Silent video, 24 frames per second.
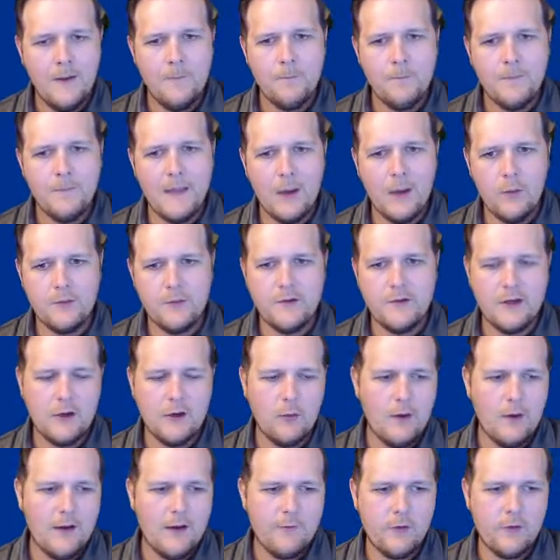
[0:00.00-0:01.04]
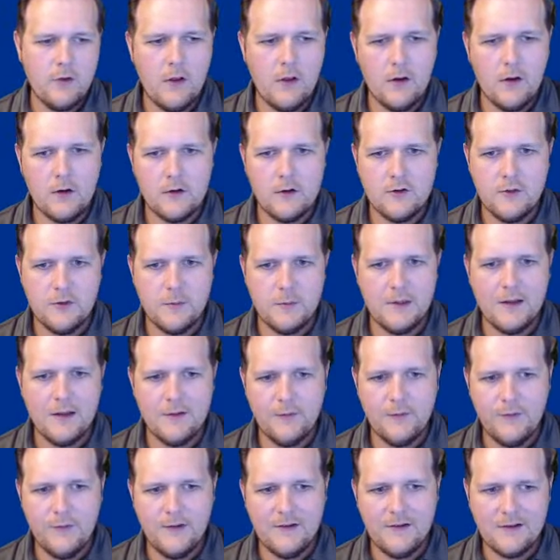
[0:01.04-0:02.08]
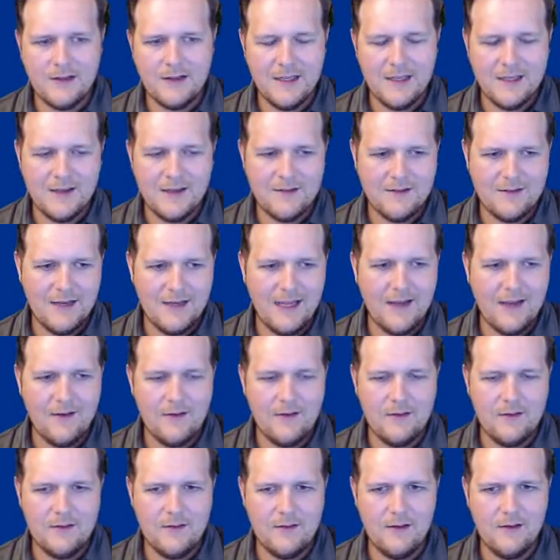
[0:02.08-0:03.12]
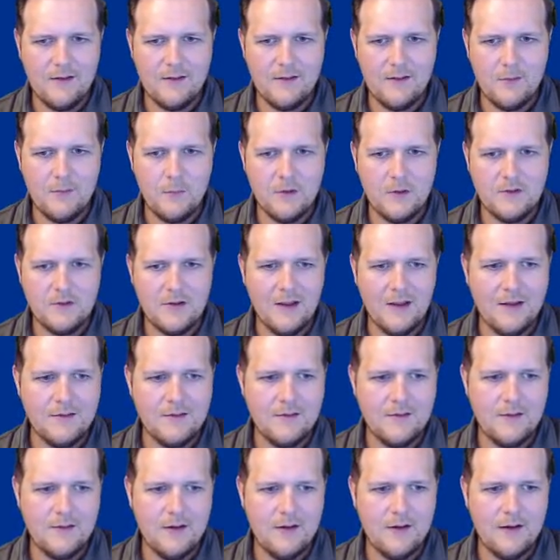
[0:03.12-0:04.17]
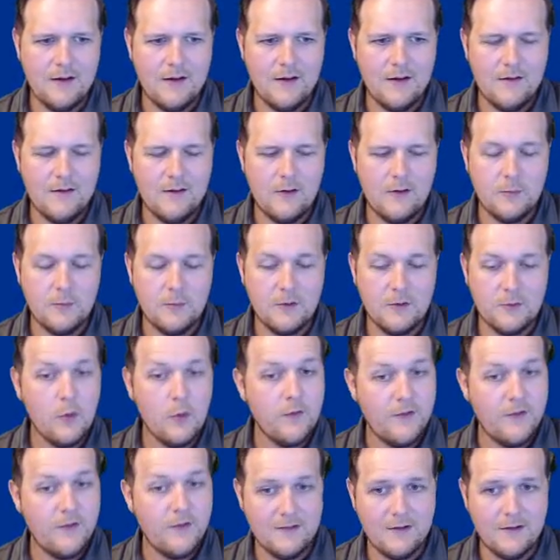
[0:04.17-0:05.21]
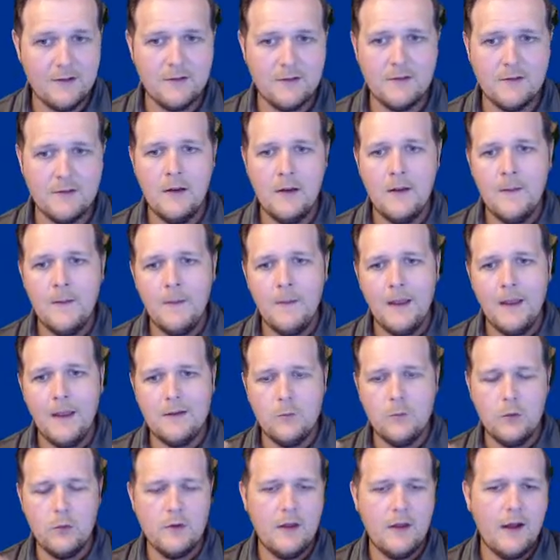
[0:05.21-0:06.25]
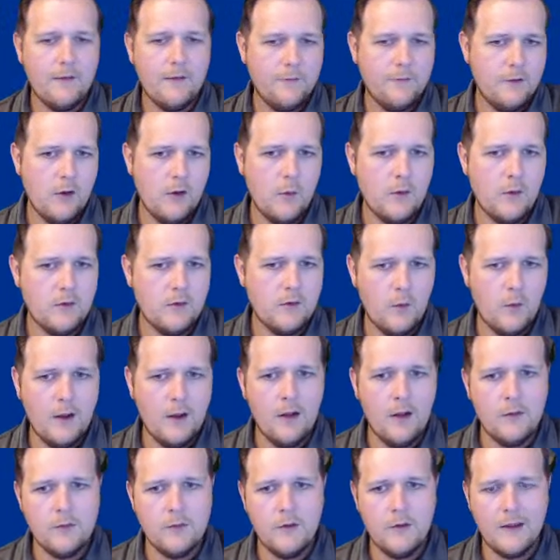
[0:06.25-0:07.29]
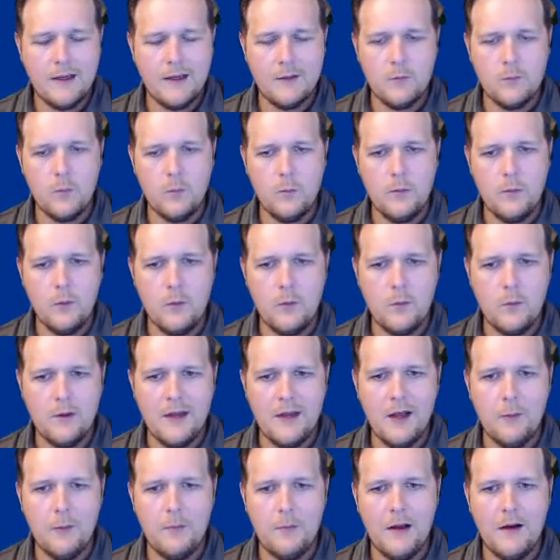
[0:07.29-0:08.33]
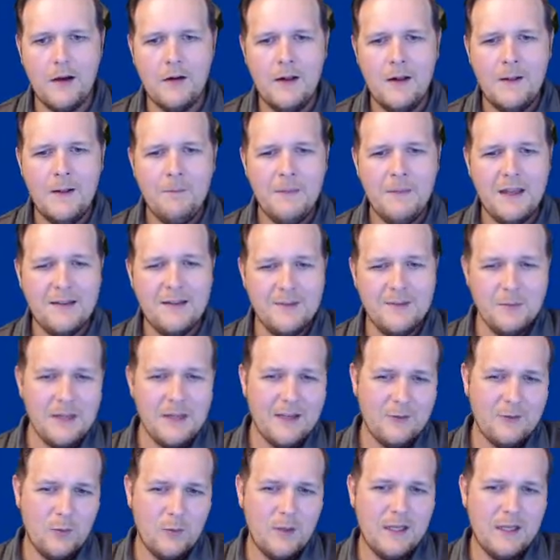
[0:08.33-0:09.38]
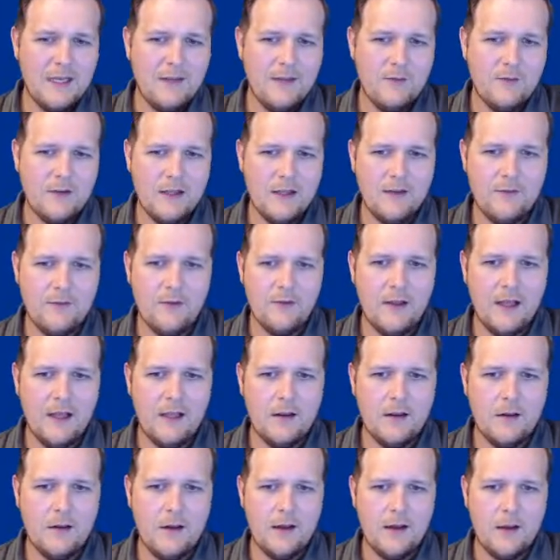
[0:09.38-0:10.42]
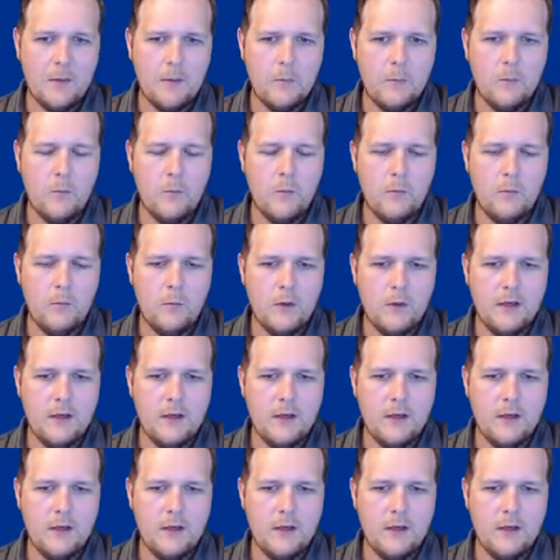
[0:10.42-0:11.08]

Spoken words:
that will stick around for longer just because physically it doesn't have, it's much less, or it's much more viscous and will not flow as well. So that can be one way to help out. And in some cases, we can even give like, we can